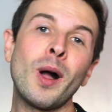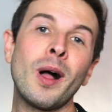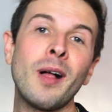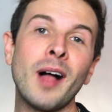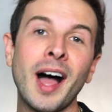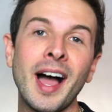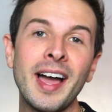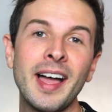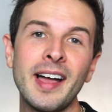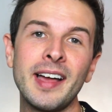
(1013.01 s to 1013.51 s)

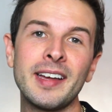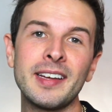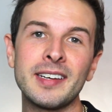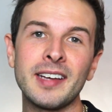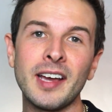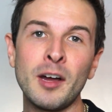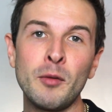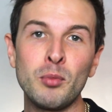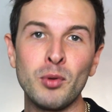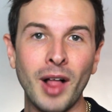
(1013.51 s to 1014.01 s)
Well, I
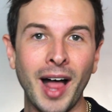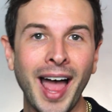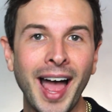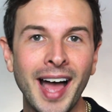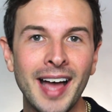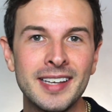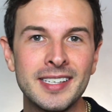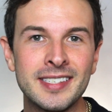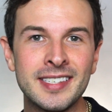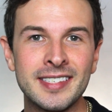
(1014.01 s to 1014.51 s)
had a
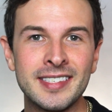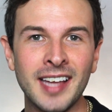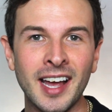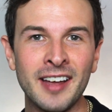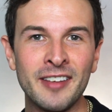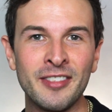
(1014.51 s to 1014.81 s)
blast.